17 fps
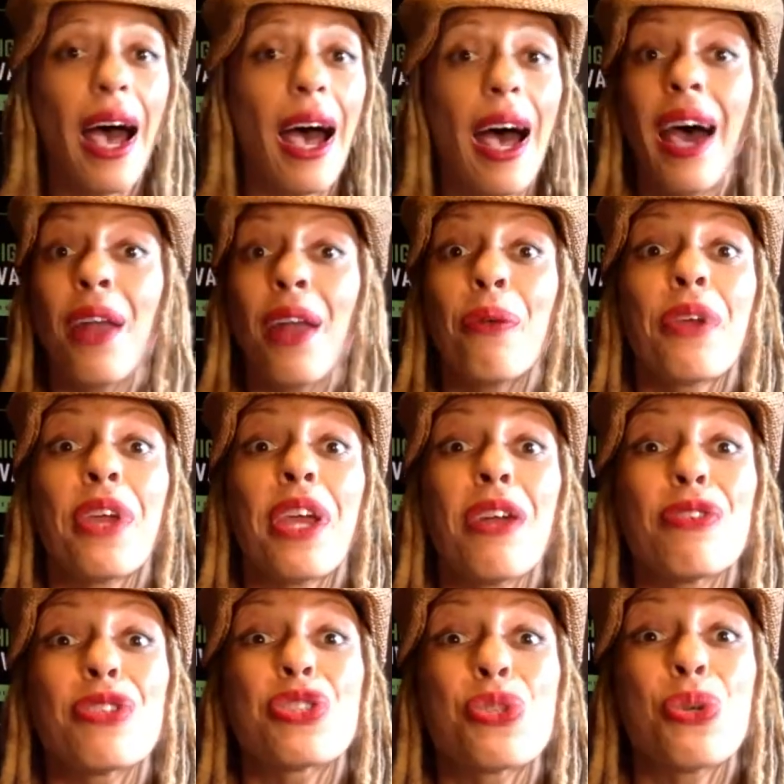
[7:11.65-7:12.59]
I don't care
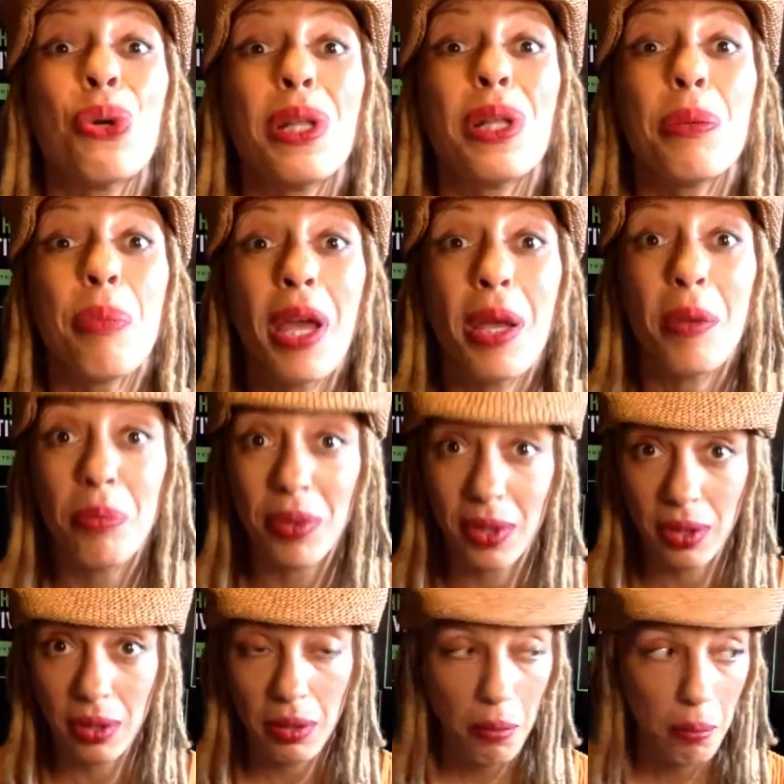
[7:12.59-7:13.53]
if it's toilet
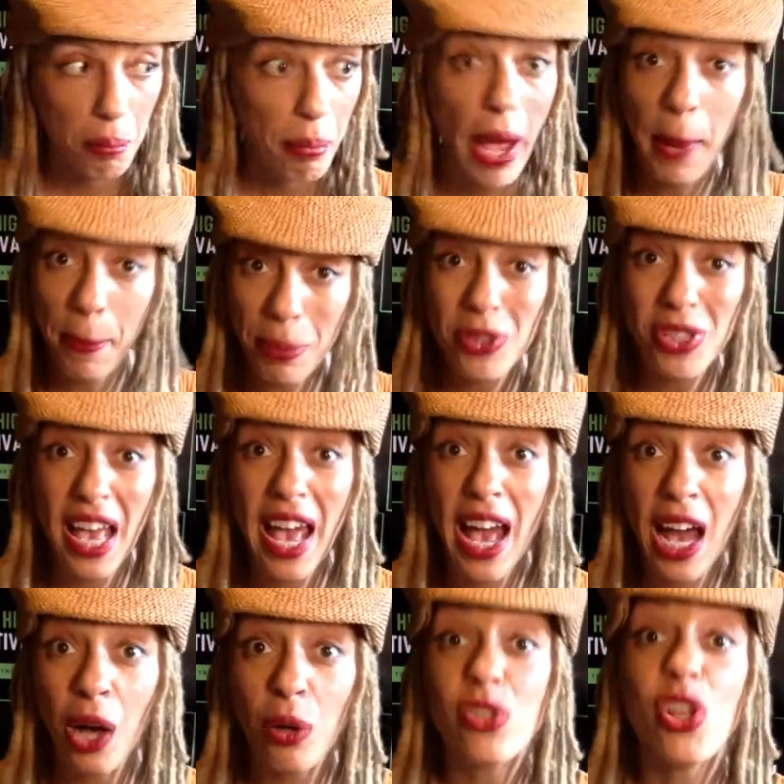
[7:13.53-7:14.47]
paper, paper
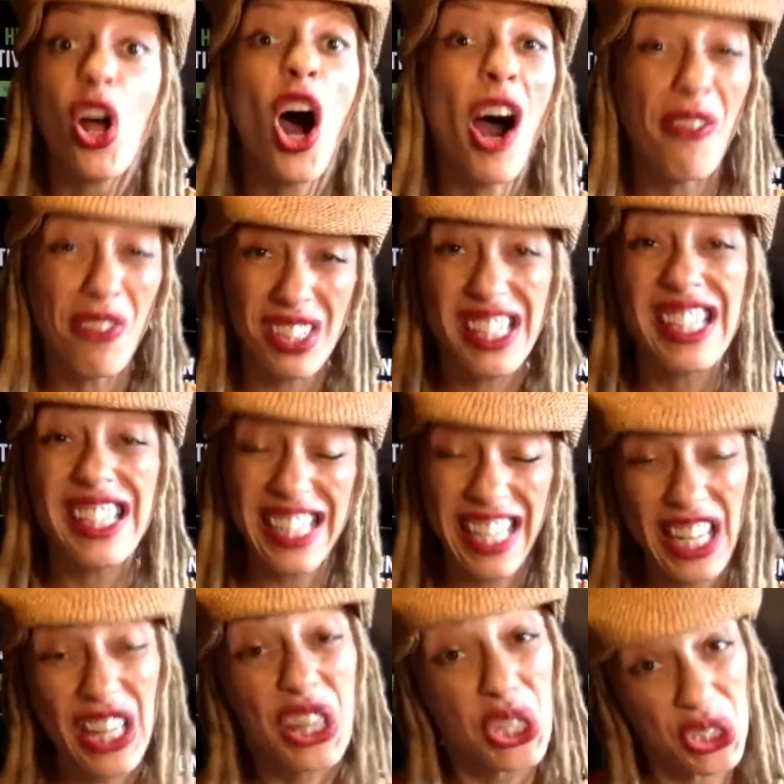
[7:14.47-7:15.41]
towels. Offices
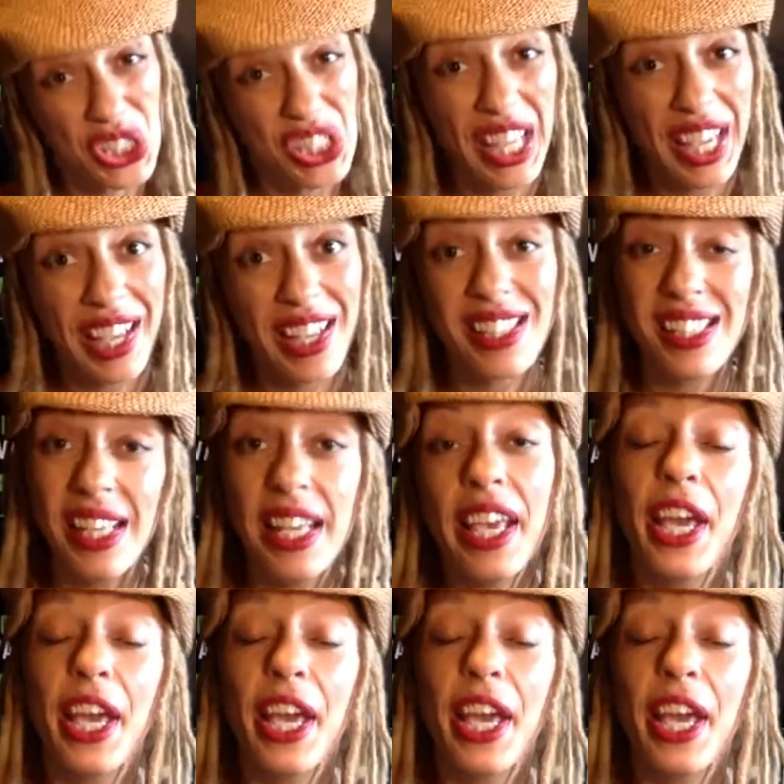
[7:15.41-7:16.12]
need those things.